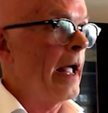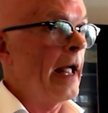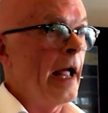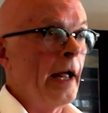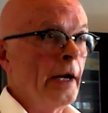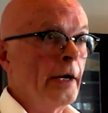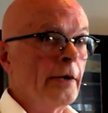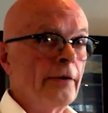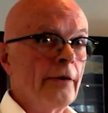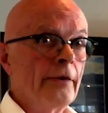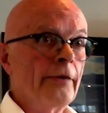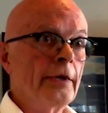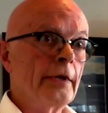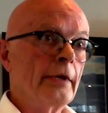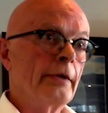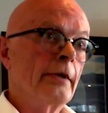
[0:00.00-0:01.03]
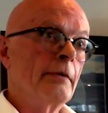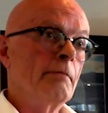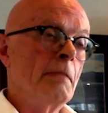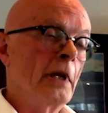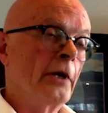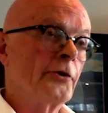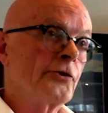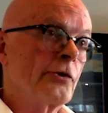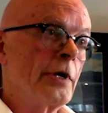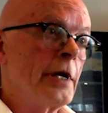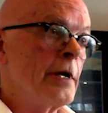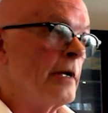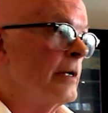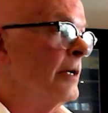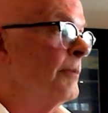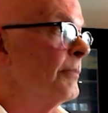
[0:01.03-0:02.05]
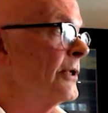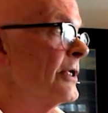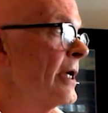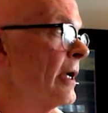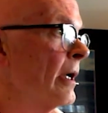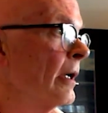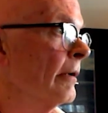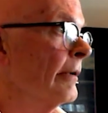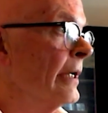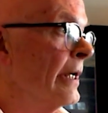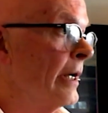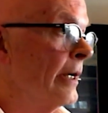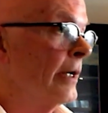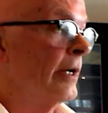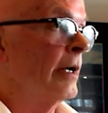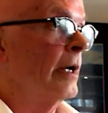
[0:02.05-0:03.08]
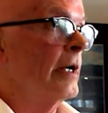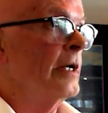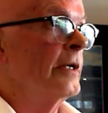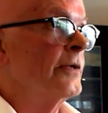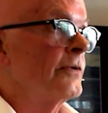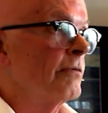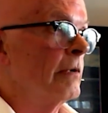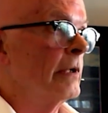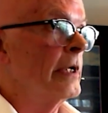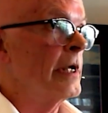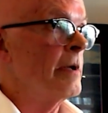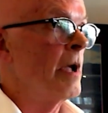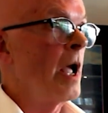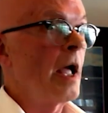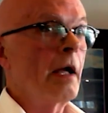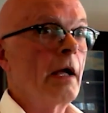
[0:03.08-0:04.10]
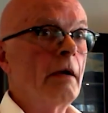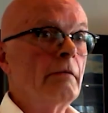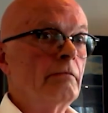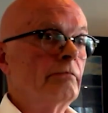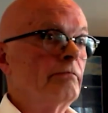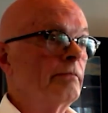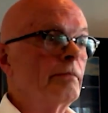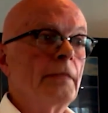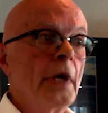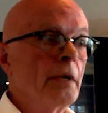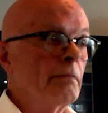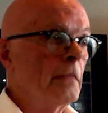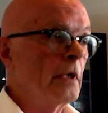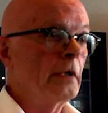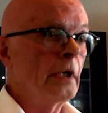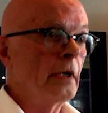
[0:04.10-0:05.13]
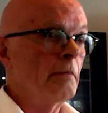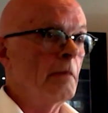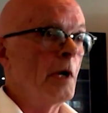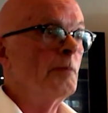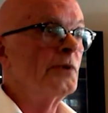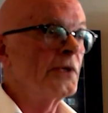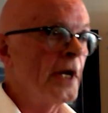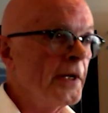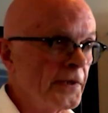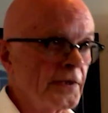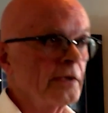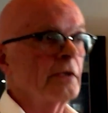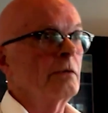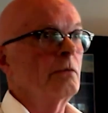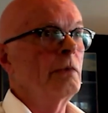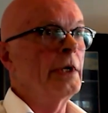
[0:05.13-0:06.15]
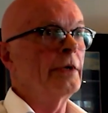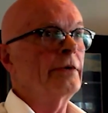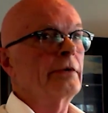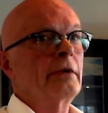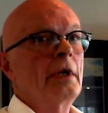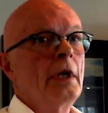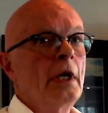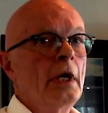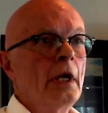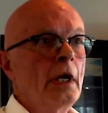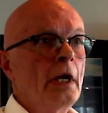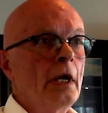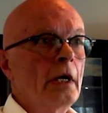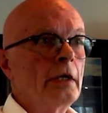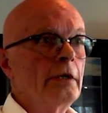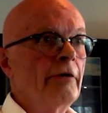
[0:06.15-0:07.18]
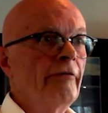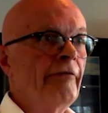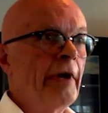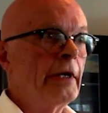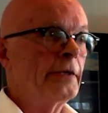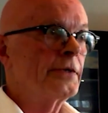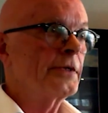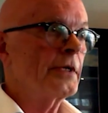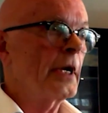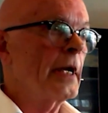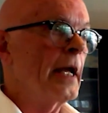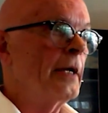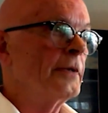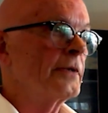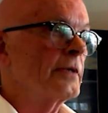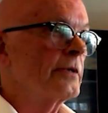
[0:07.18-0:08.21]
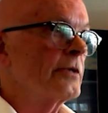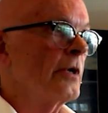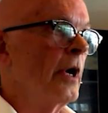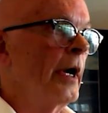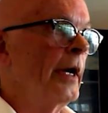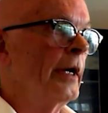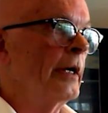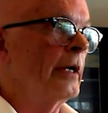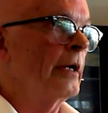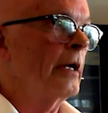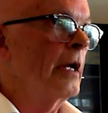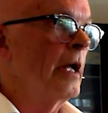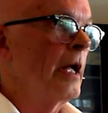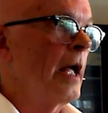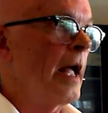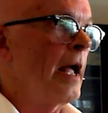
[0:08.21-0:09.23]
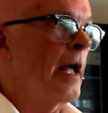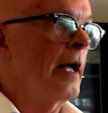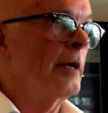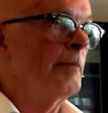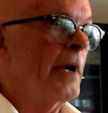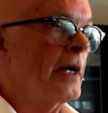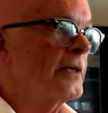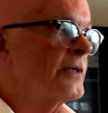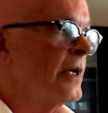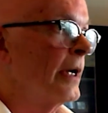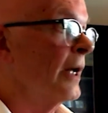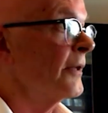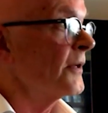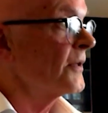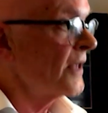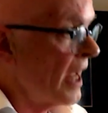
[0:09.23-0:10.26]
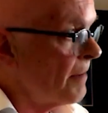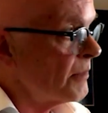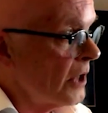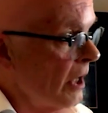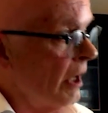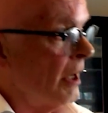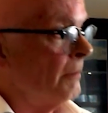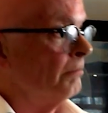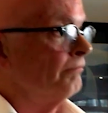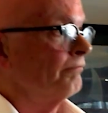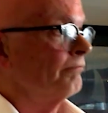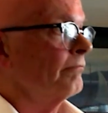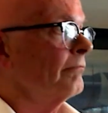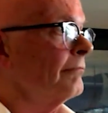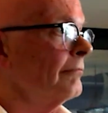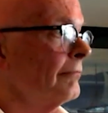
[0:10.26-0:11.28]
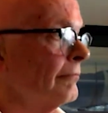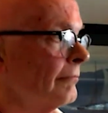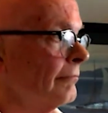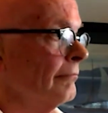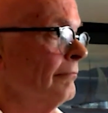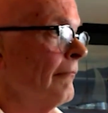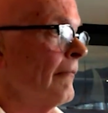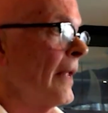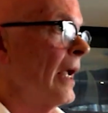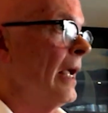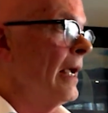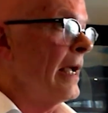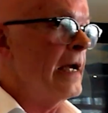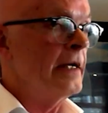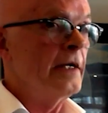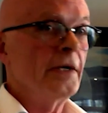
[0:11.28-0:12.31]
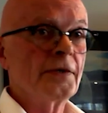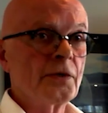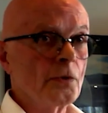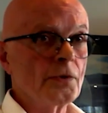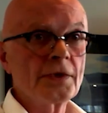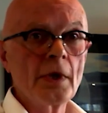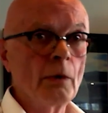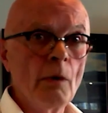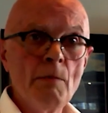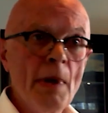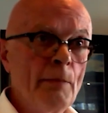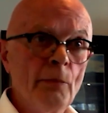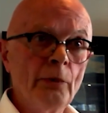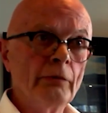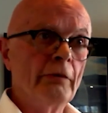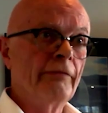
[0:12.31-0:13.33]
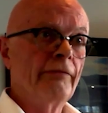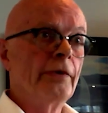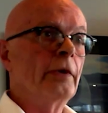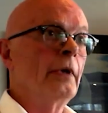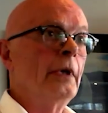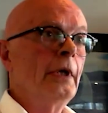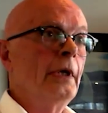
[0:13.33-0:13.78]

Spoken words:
and the military in particular in India is really obsessed with defence against China and Pakistan. At the same time, India is also a member of the